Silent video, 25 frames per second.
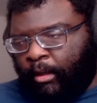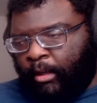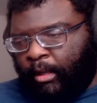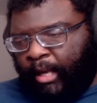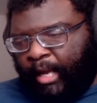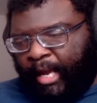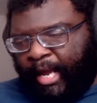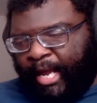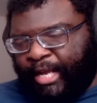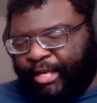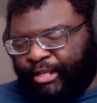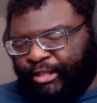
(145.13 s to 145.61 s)

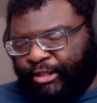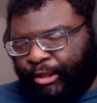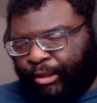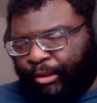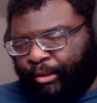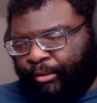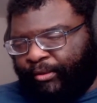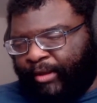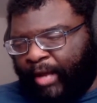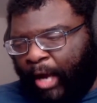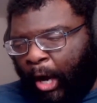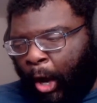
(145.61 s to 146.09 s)

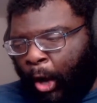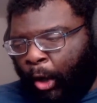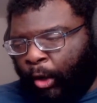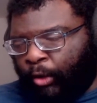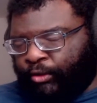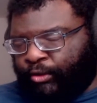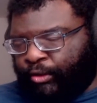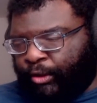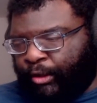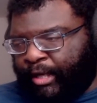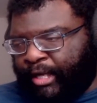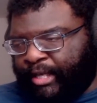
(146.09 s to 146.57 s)
Hinder the
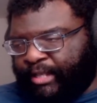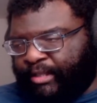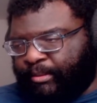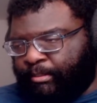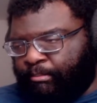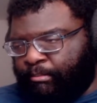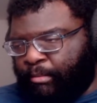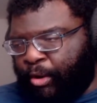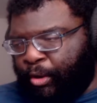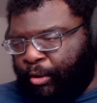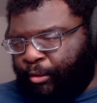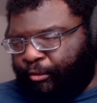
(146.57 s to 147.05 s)
alternate's
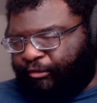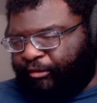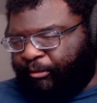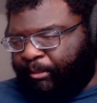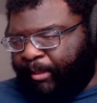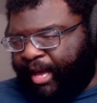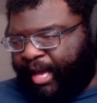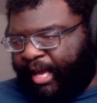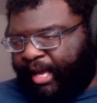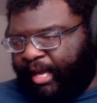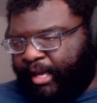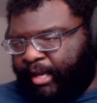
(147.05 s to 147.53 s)

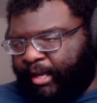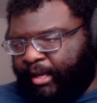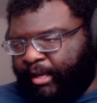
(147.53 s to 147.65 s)
movement.